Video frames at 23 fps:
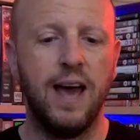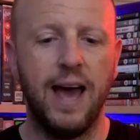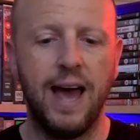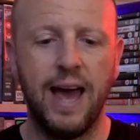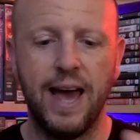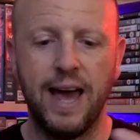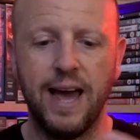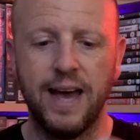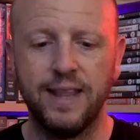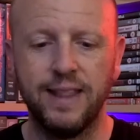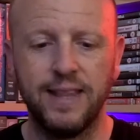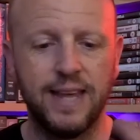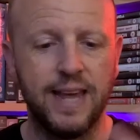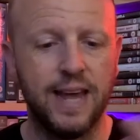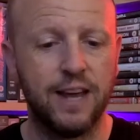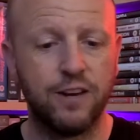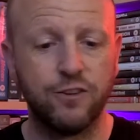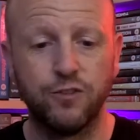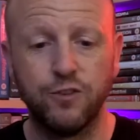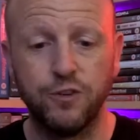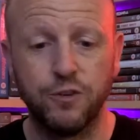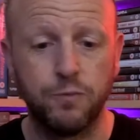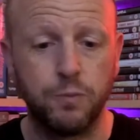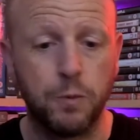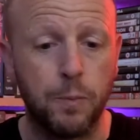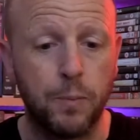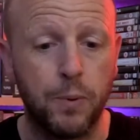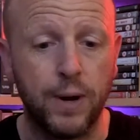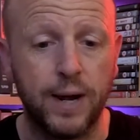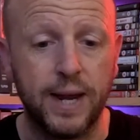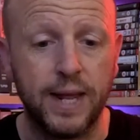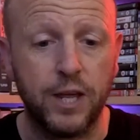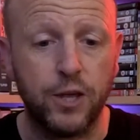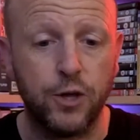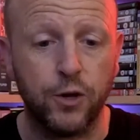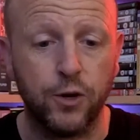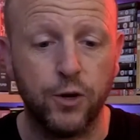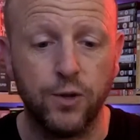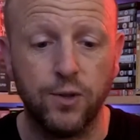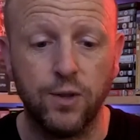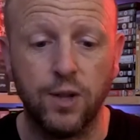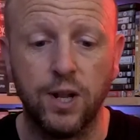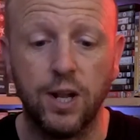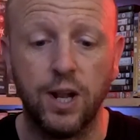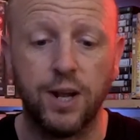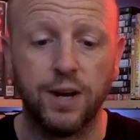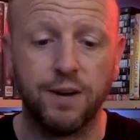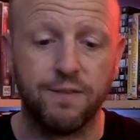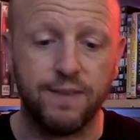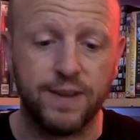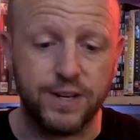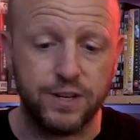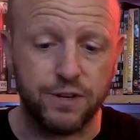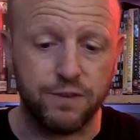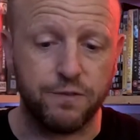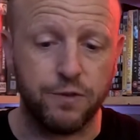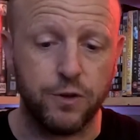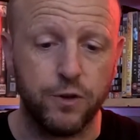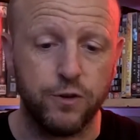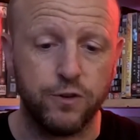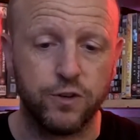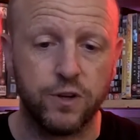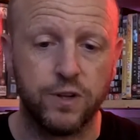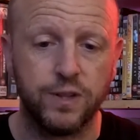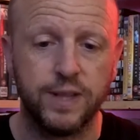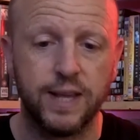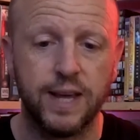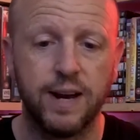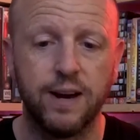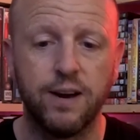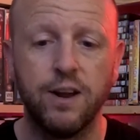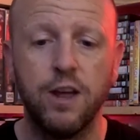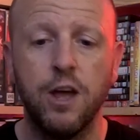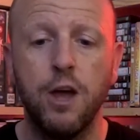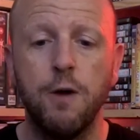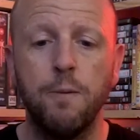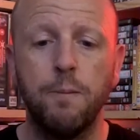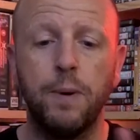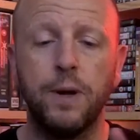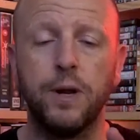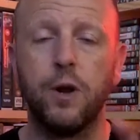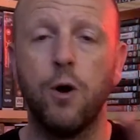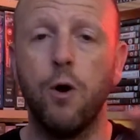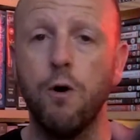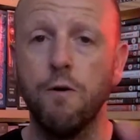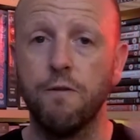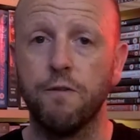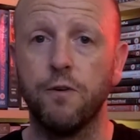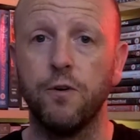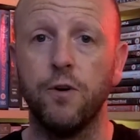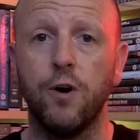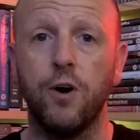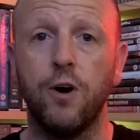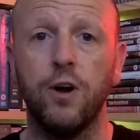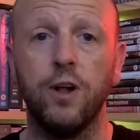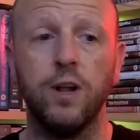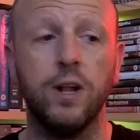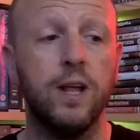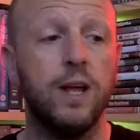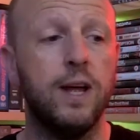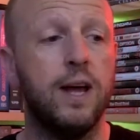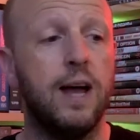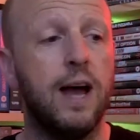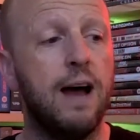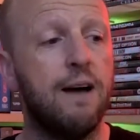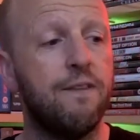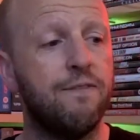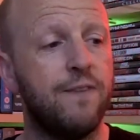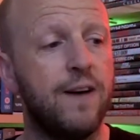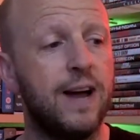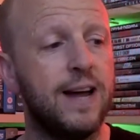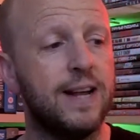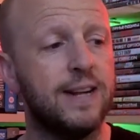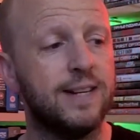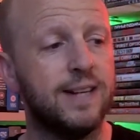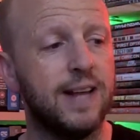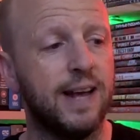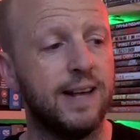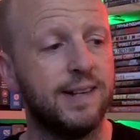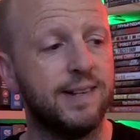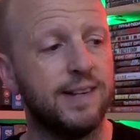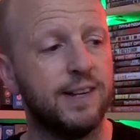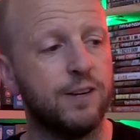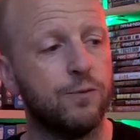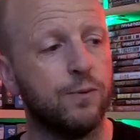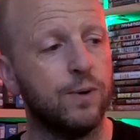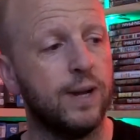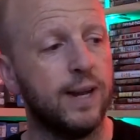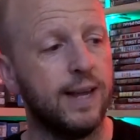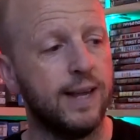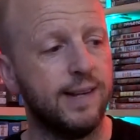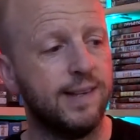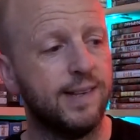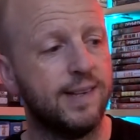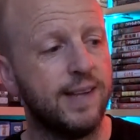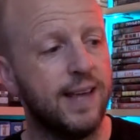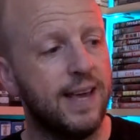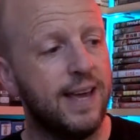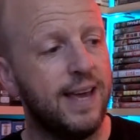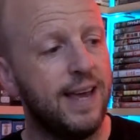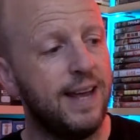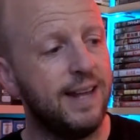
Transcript: The extras were pretty cool, a lot of interviews on there, but overall a fantastic release.